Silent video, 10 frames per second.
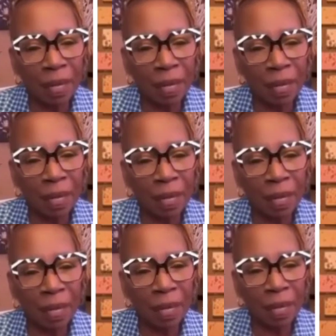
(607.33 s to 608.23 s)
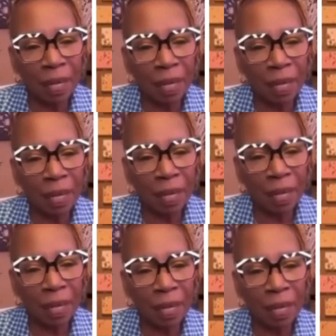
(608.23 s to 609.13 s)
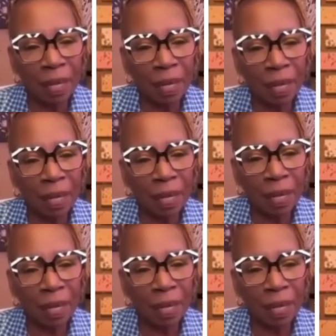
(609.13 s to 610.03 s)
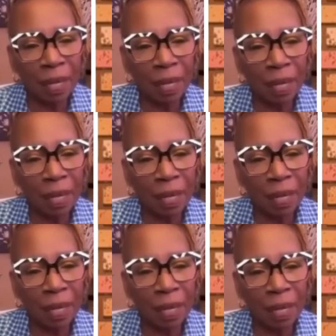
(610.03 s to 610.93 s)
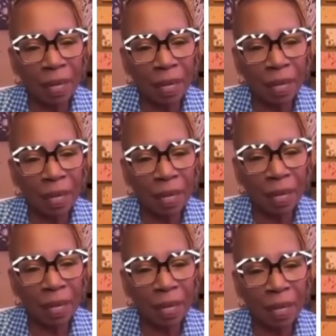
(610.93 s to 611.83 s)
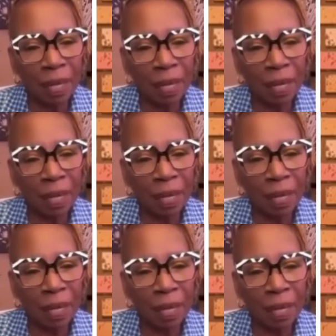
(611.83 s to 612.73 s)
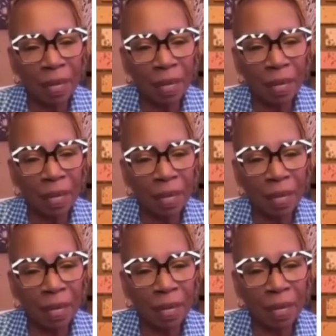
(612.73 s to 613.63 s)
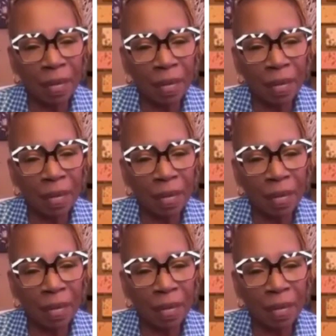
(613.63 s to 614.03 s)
This person isn't speaking.